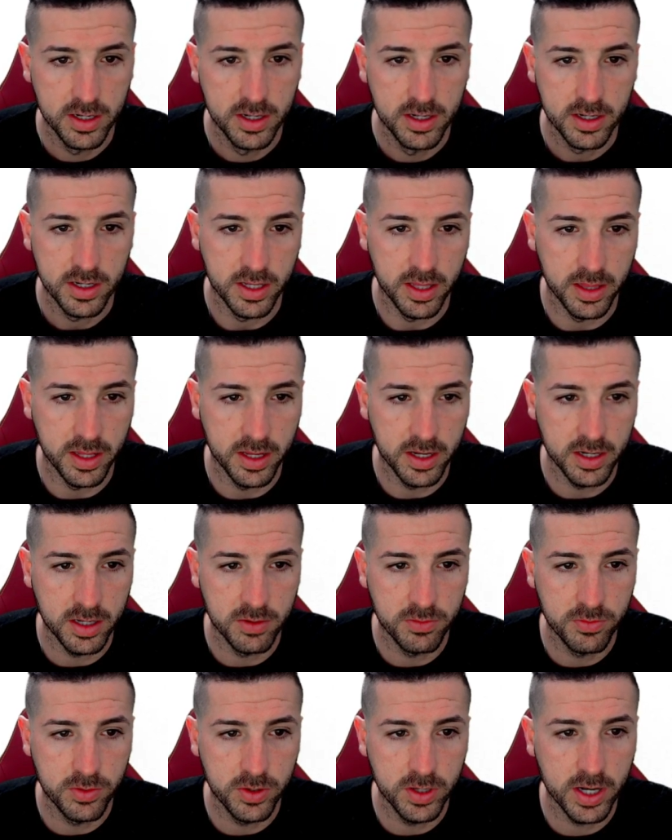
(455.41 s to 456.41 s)
And then if
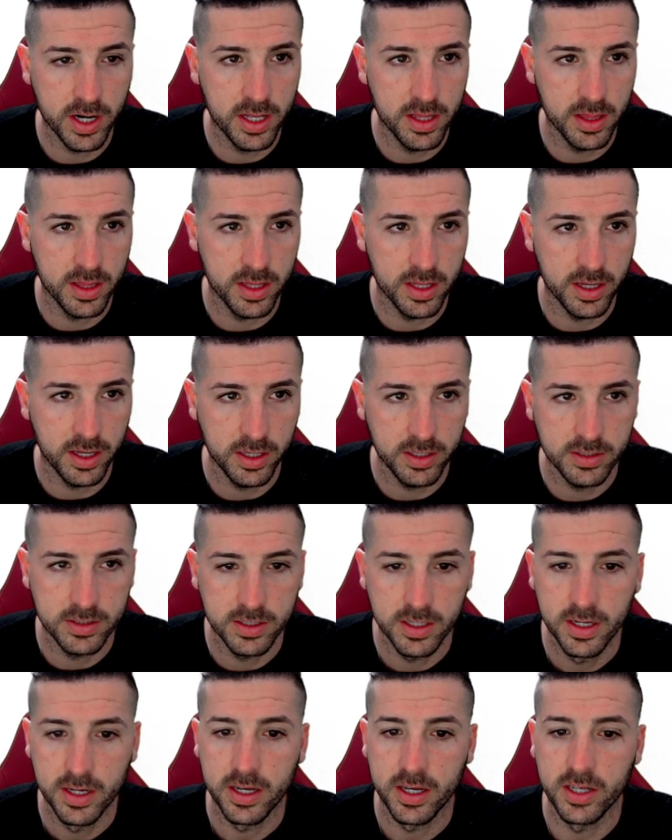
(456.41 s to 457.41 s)
we run this,
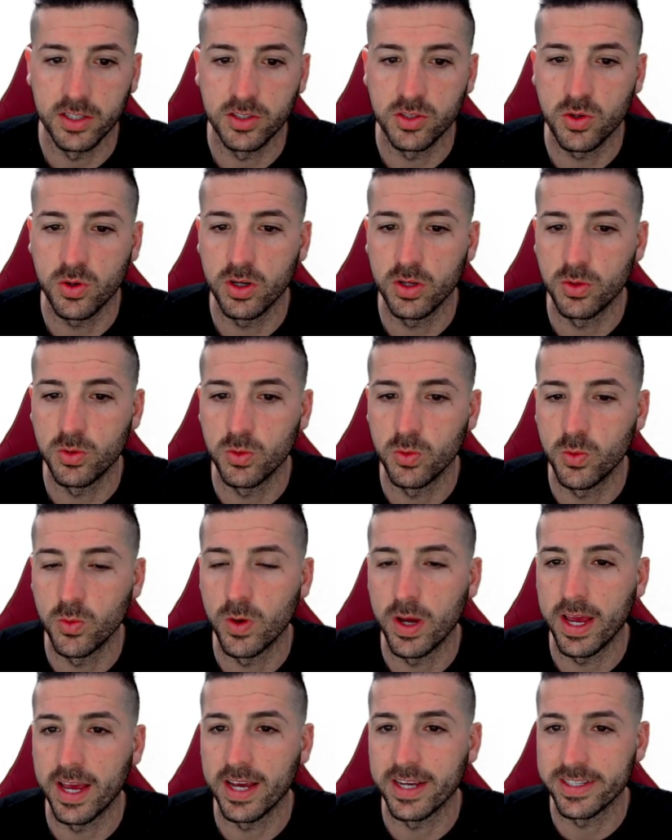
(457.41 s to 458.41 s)
it's going to do
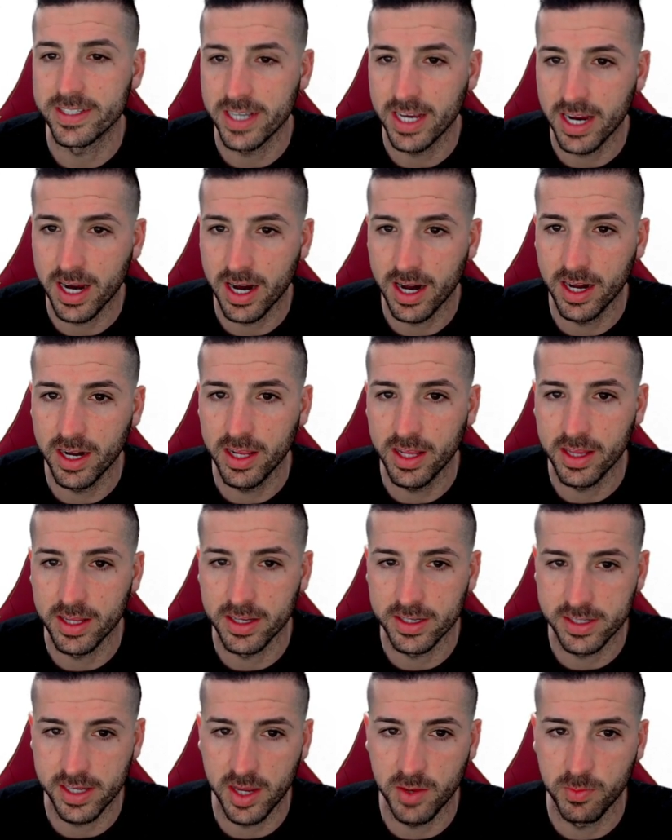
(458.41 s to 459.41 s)
exactly the
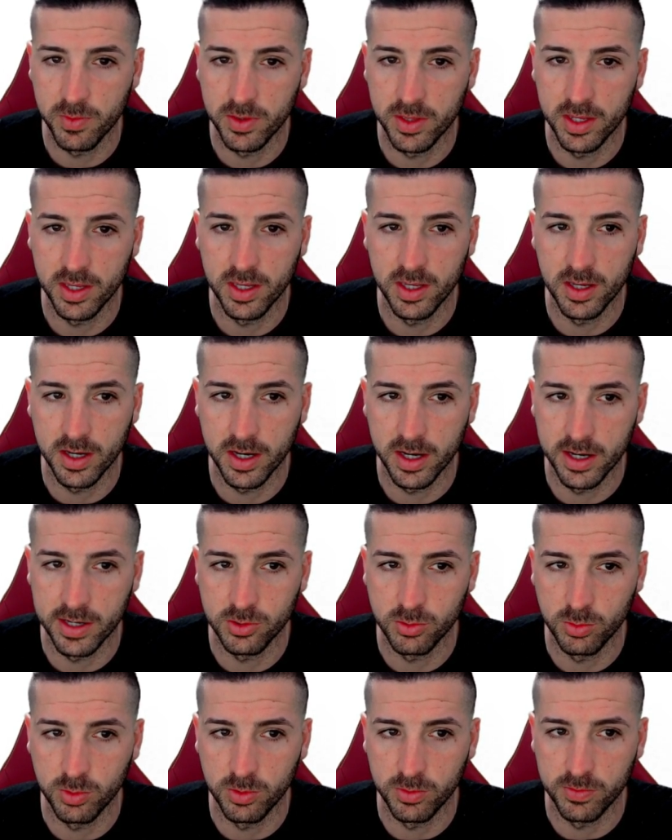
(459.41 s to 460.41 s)
same thing as
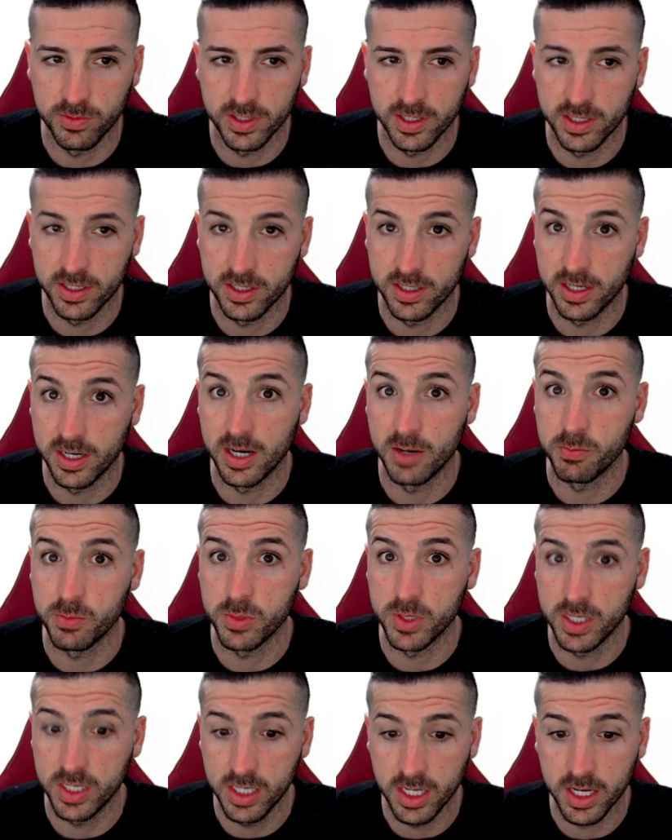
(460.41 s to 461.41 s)
we've done up
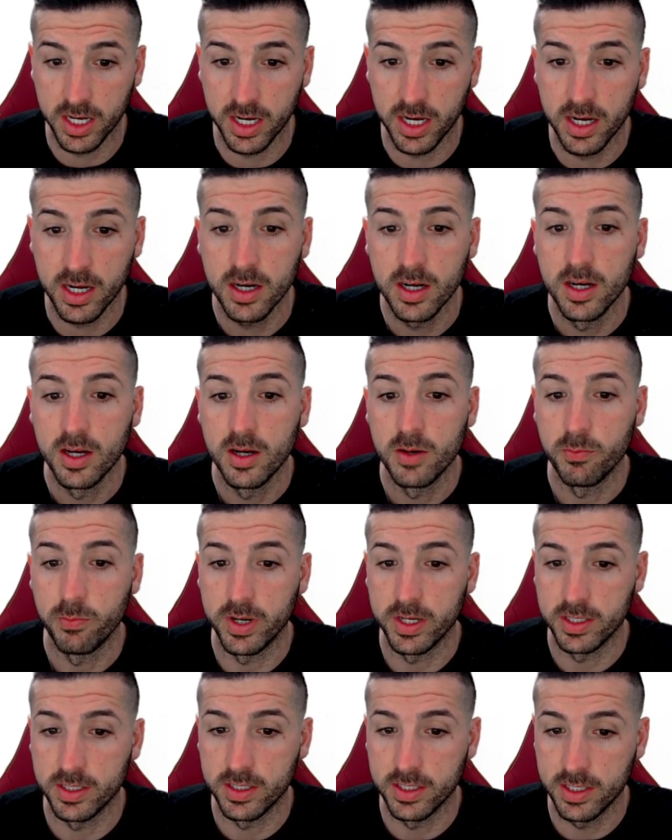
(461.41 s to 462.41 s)
here,
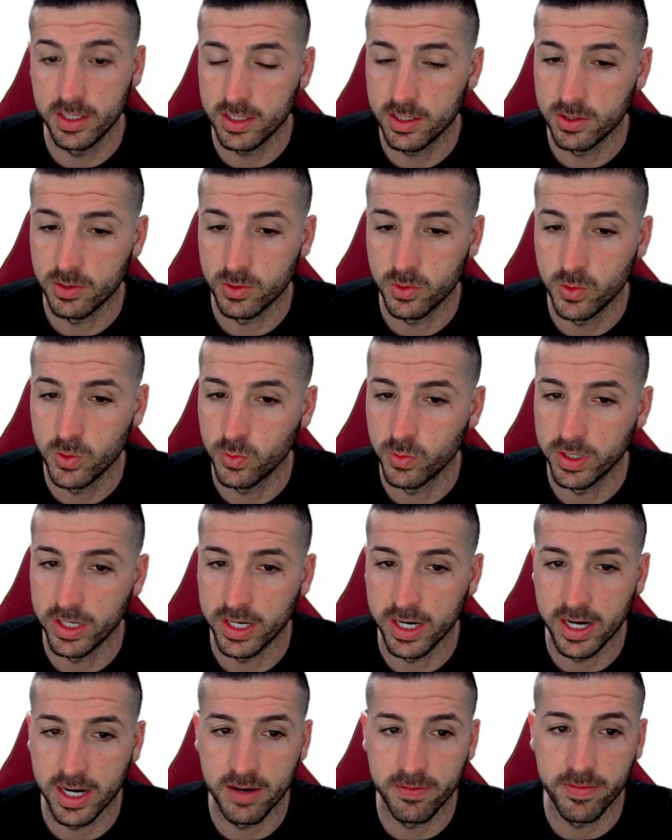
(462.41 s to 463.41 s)
but now we
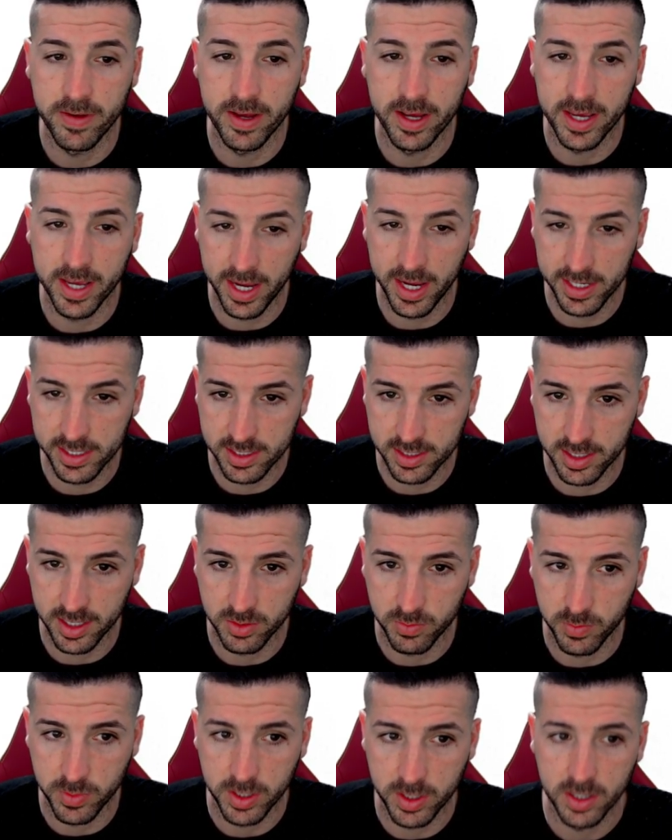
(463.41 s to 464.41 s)
have a case
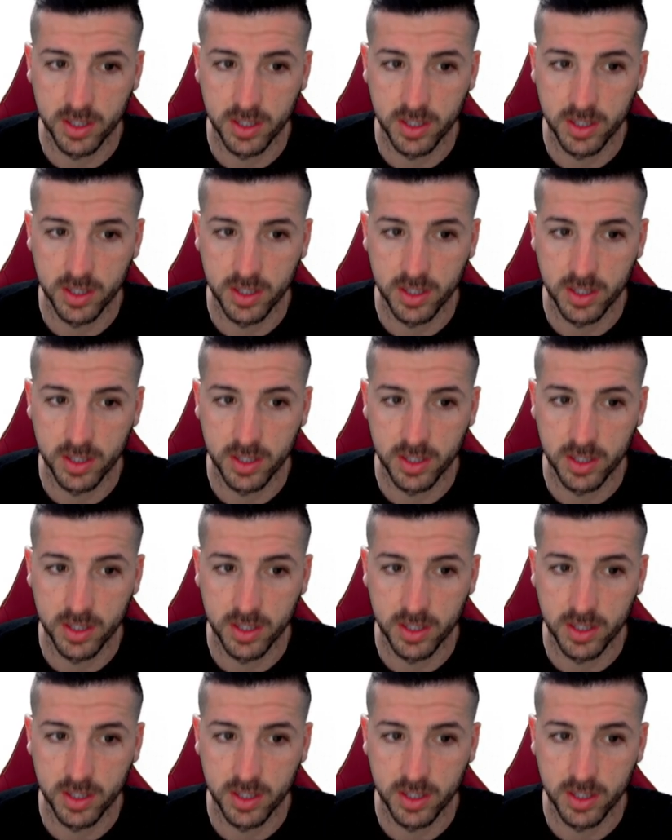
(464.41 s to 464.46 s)
statement.